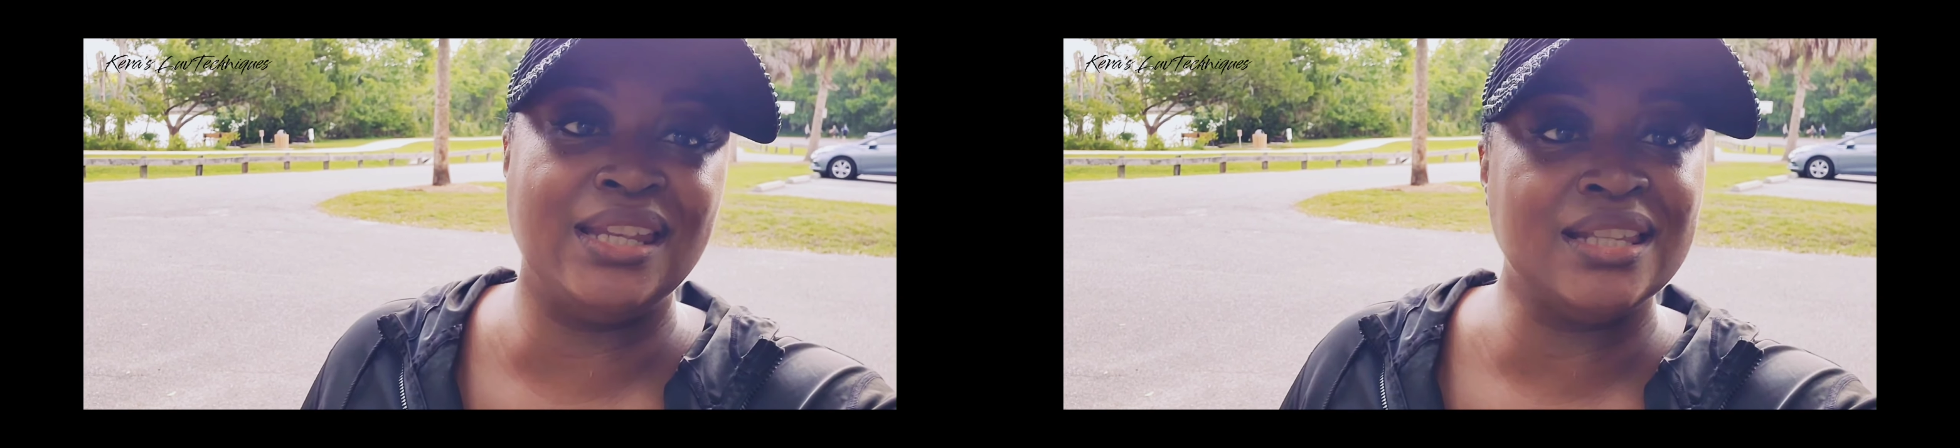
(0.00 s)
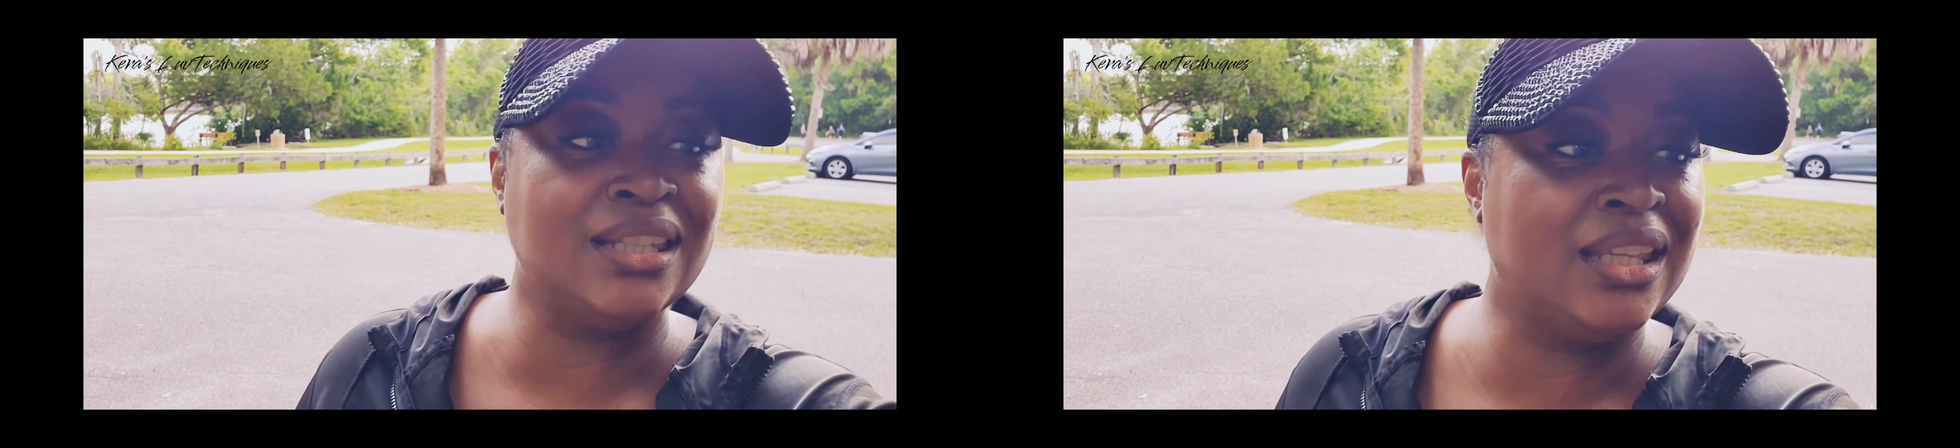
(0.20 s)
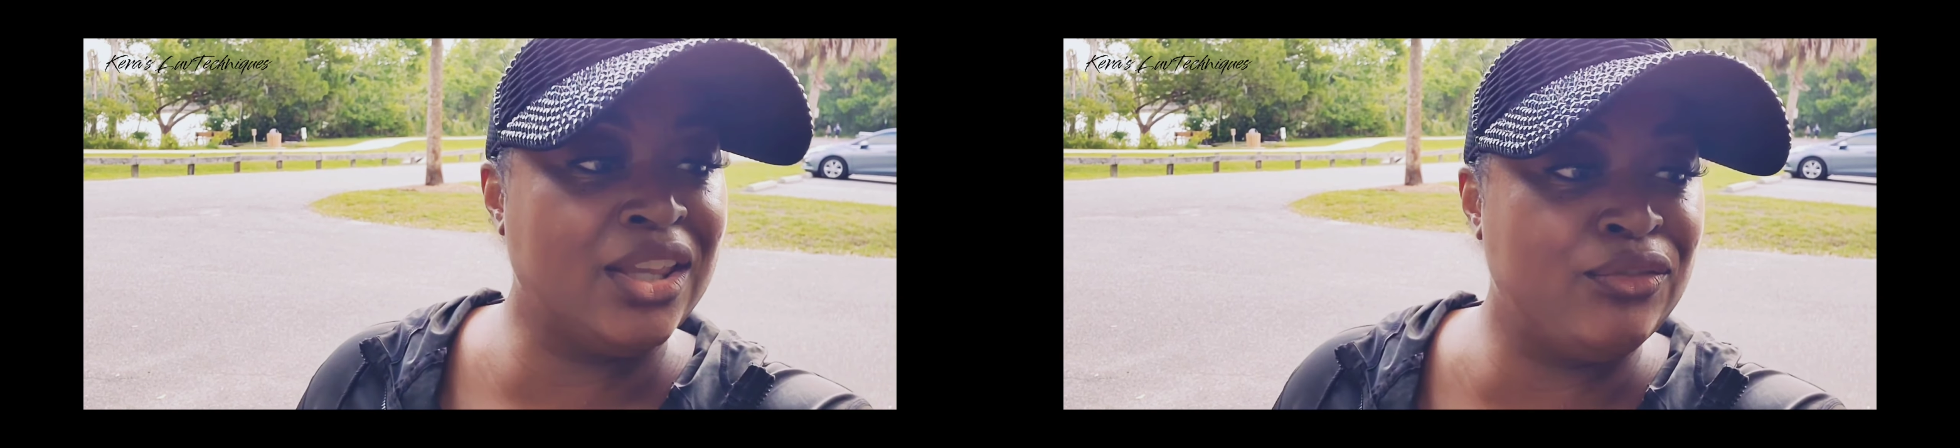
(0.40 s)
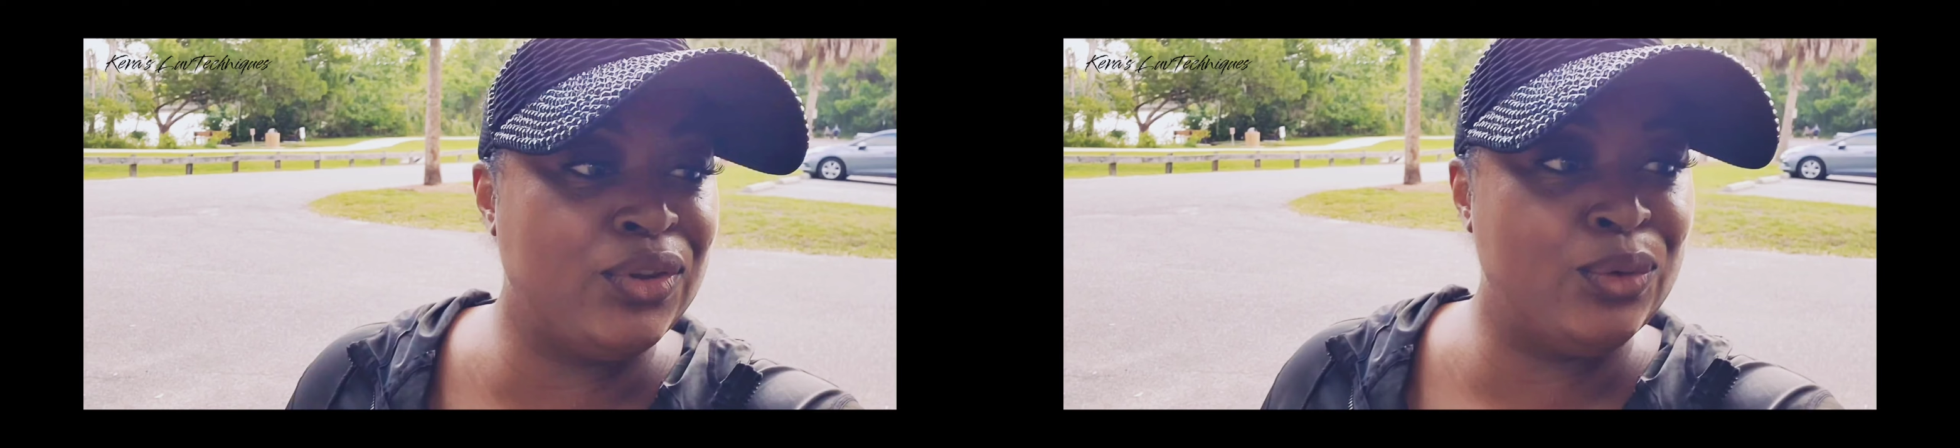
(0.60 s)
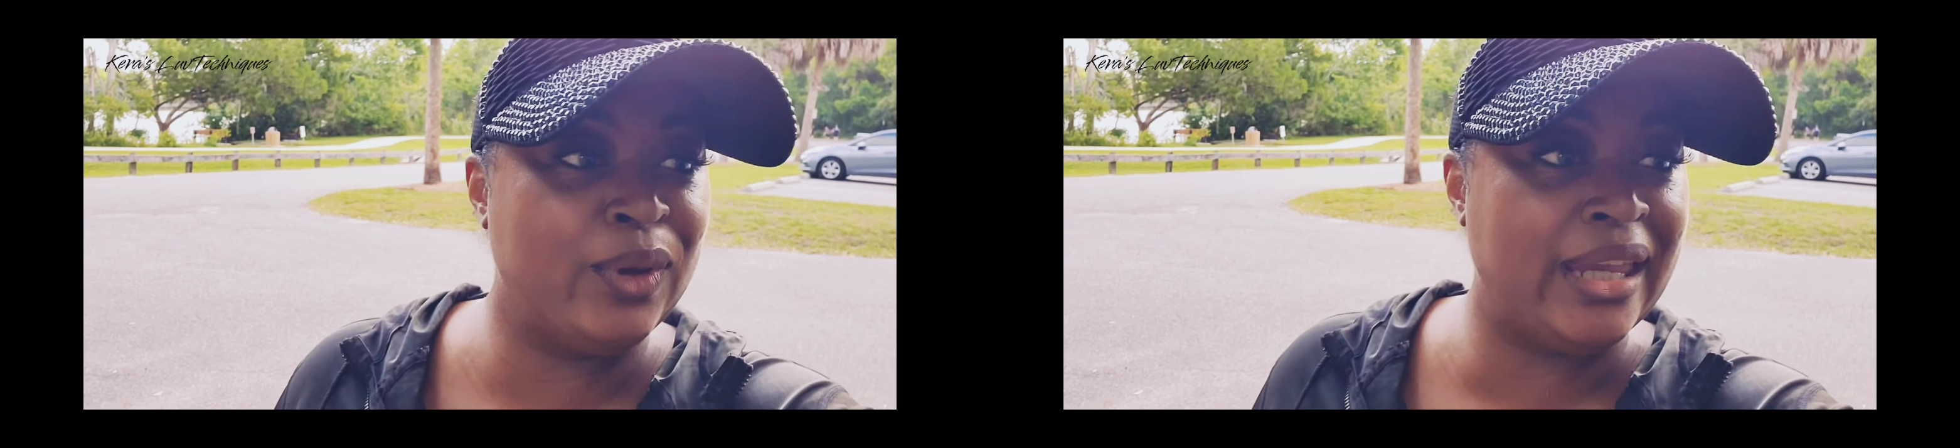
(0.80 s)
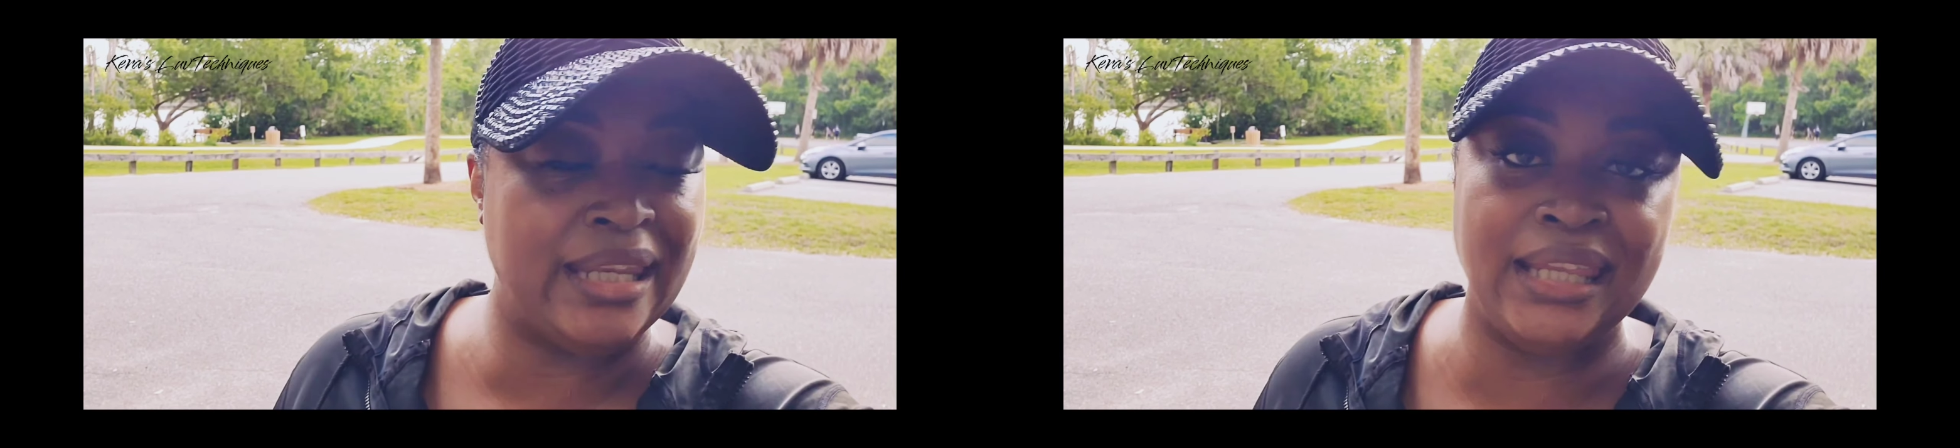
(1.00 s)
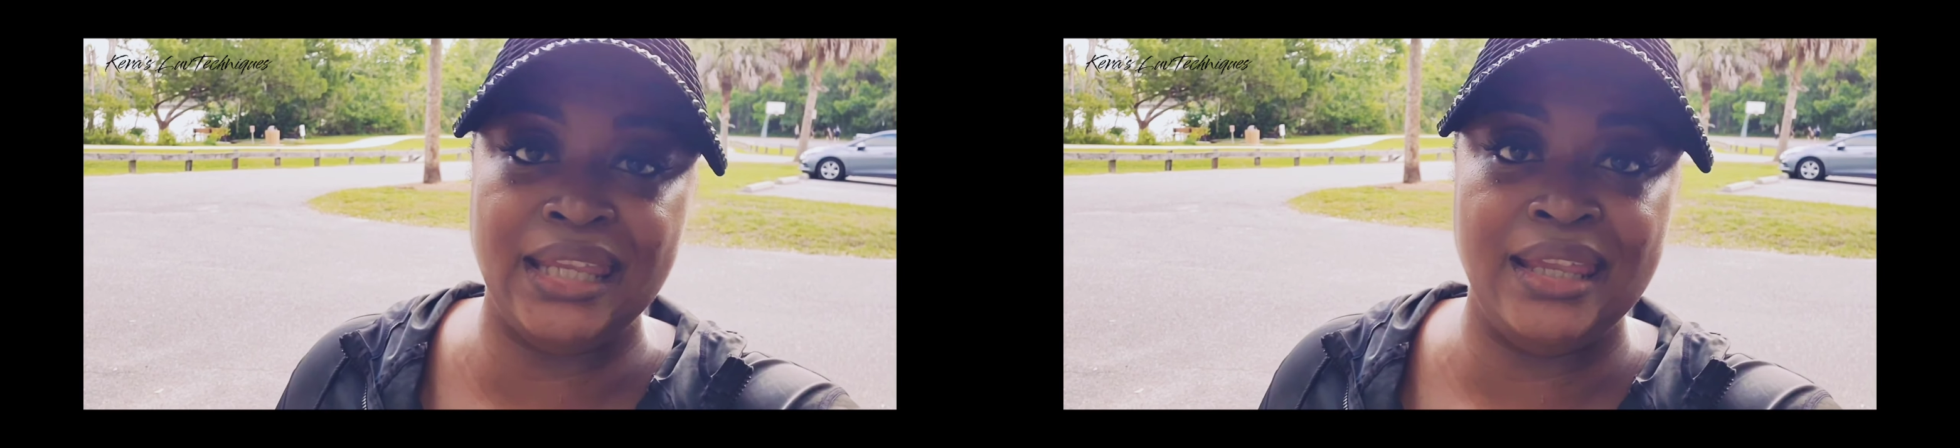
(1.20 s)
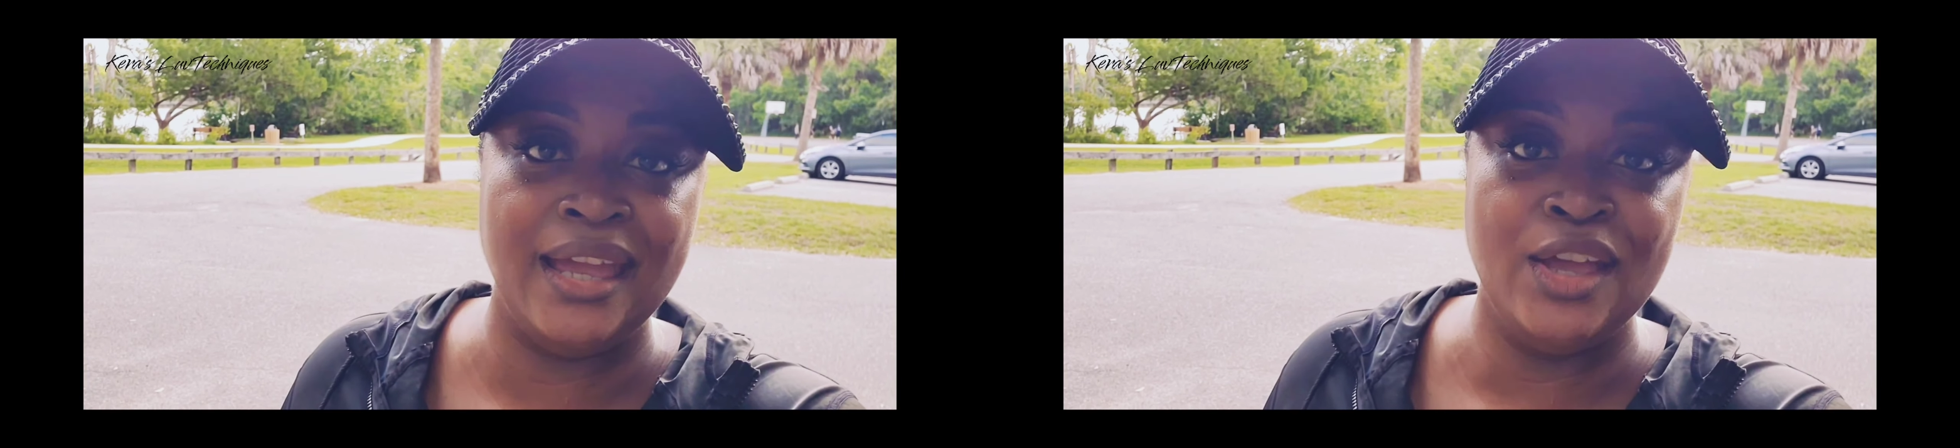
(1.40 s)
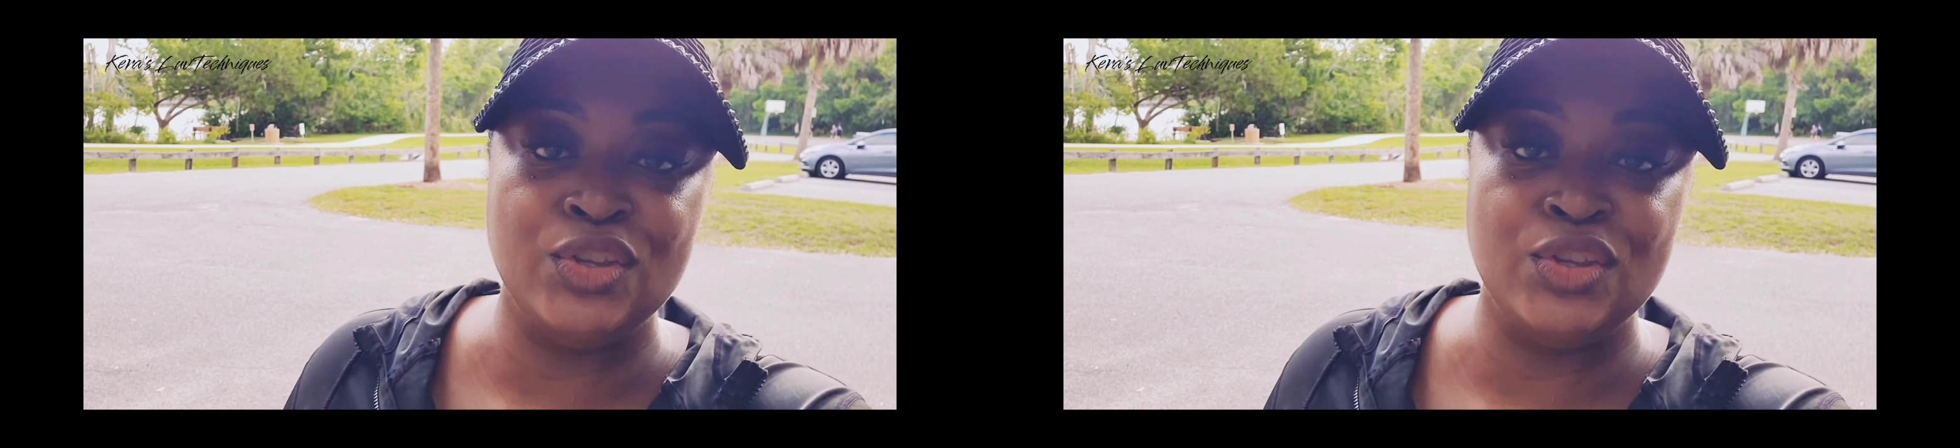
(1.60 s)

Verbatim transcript: doesn't give you any